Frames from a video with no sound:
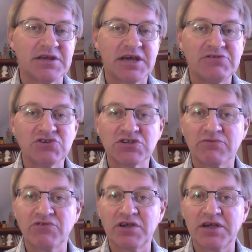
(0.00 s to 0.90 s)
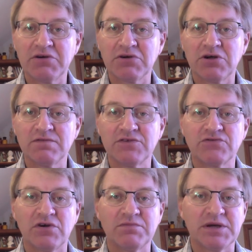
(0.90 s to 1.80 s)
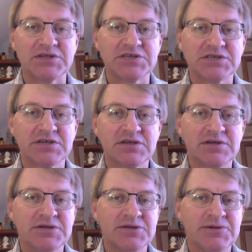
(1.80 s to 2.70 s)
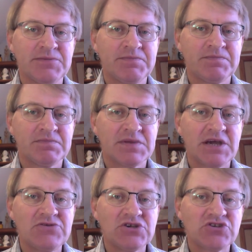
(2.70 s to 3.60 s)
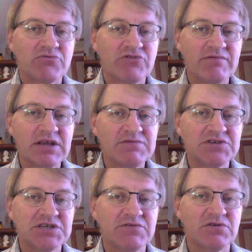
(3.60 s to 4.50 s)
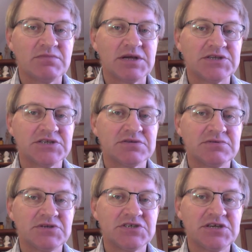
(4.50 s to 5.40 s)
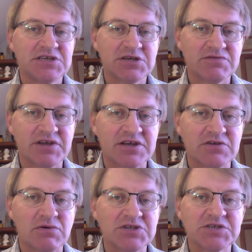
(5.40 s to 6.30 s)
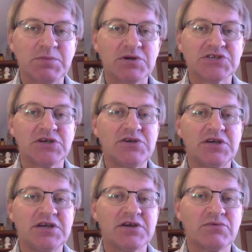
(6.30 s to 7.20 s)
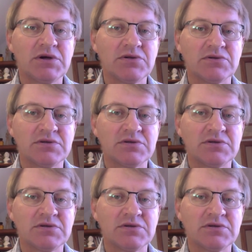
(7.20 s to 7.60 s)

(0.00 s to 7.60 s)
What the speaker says: Can you stop drinking alcohol for 12 months? Can you stop traveling for several months? Sit yourself down in one spot so you can get well?